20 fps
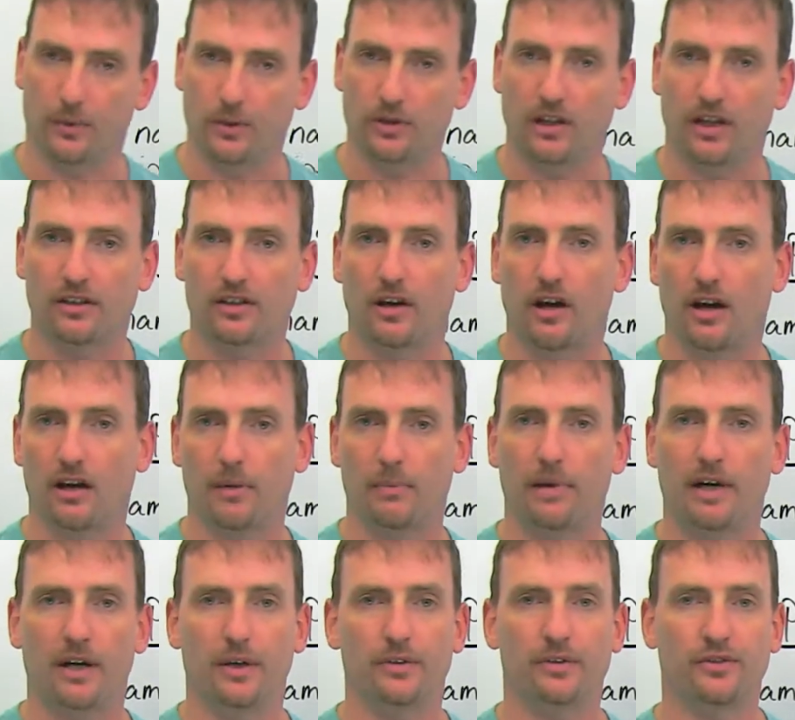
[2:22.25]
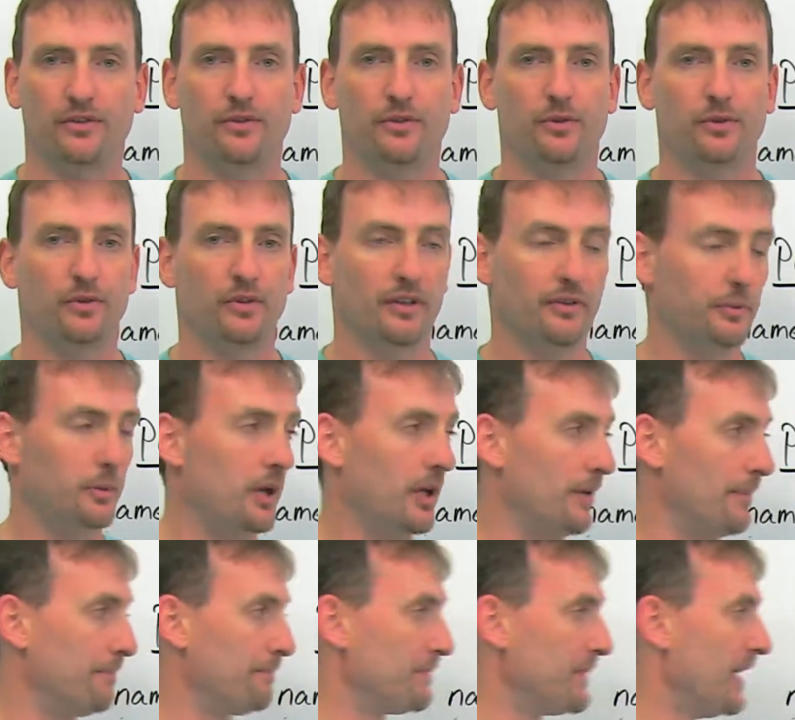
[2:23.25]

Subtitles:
which I'll talk about soon as well.